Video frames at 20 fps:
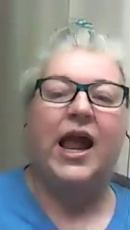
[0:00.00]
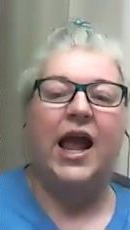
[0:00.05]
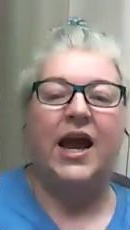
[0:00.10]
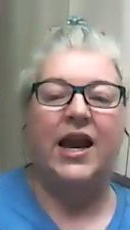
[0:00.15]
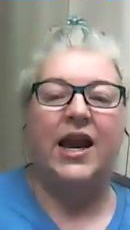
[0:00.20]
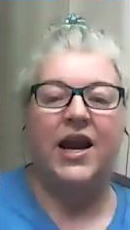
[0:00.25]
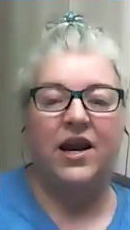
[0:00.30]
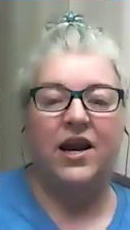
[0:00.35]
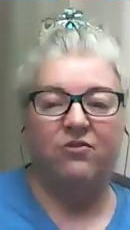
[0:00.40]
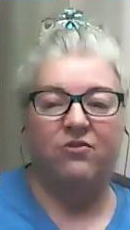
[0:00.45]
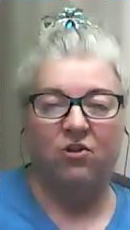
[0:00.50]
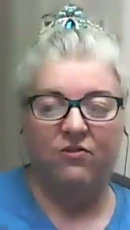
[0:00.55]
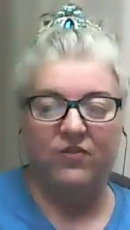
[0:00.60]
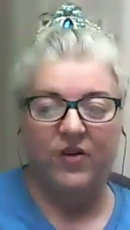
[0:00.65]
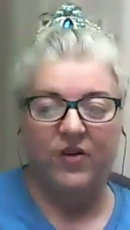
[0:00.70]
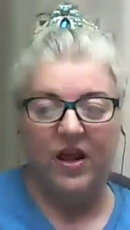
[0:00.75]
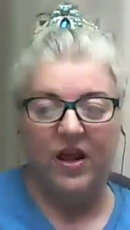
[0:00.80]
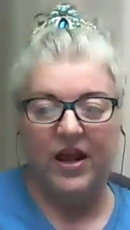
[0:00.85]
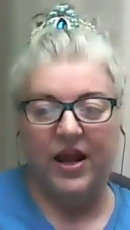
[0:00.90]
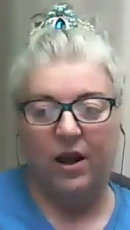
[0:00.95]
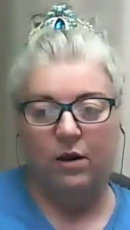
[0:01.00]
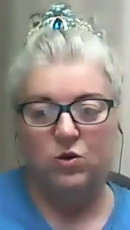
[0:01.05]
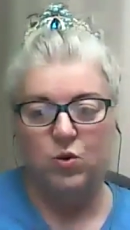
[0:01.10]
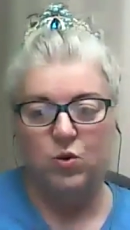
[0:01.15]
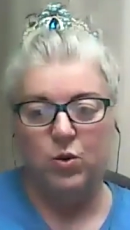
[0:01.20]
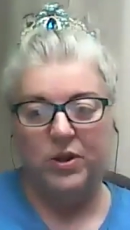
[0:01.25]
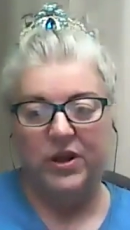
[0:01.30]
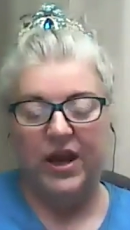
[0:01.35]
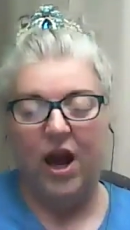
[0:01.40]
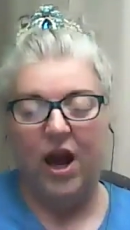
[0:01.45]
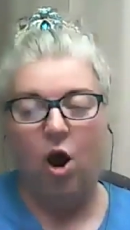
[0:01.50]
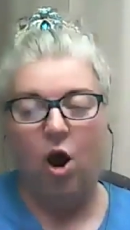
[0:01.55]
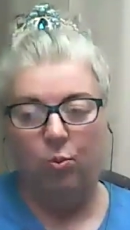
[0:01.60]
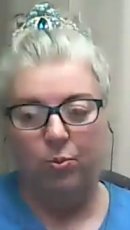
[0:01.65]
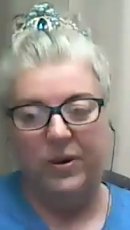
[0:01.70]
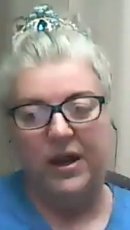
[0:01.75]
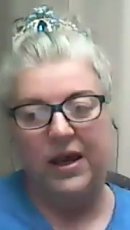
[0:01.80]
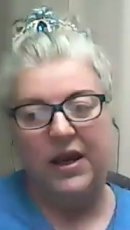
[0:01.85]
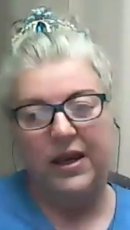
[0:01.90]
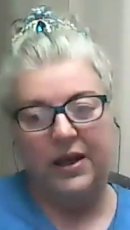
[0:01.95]
and I never felt like I was really
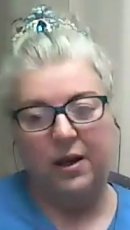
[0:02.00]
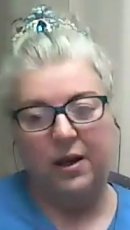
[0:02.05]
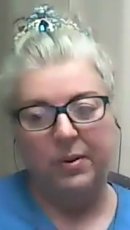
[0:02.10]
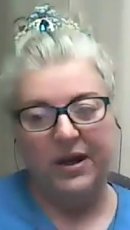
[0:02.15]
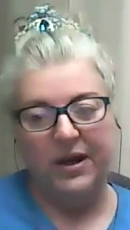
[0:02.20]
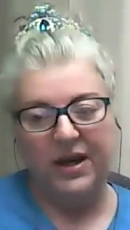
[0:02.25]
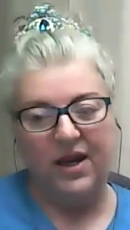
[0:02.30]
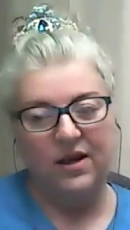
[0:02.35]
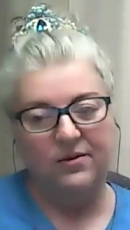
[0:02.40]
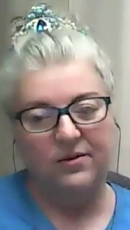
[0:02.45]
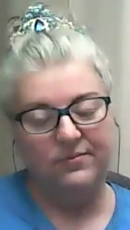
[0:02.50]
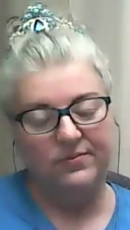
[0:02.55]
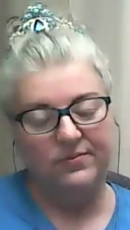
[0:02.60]
helping anybody.